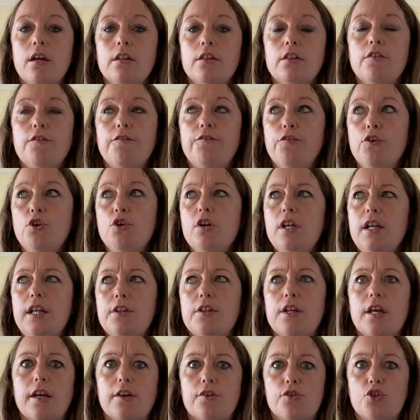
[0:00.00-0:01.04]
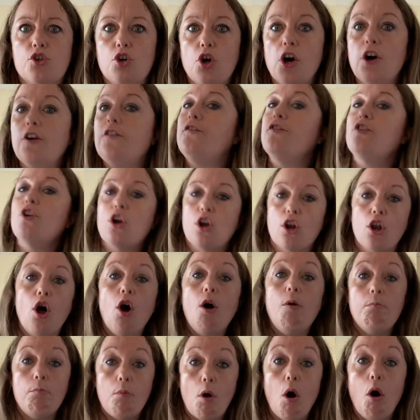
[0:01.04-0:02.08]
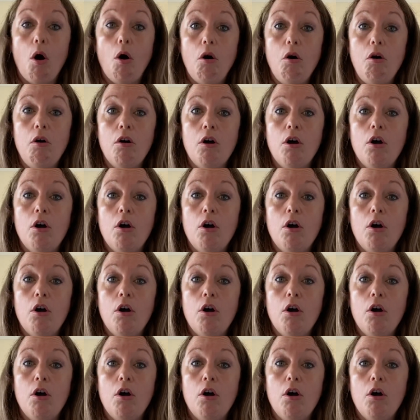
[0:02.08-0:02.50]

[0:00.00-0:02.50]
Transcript: the fugly things go for a lot more.